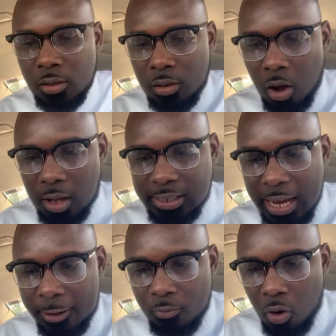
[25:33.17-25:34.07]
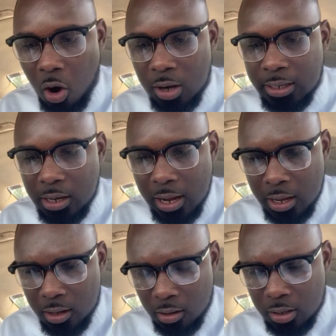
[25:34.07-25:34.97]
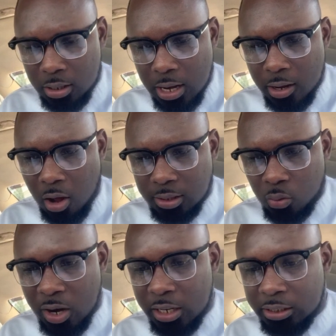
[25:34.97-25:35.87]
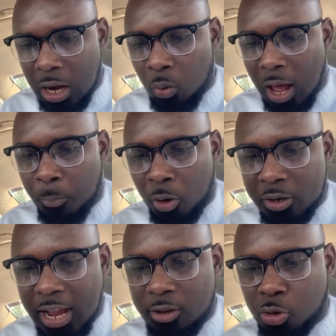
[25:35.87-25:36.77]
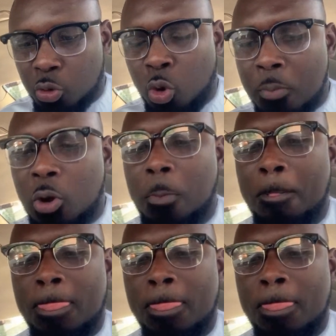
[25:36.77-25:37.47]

I say on day, also Wendy Shay will apologize to Romeo.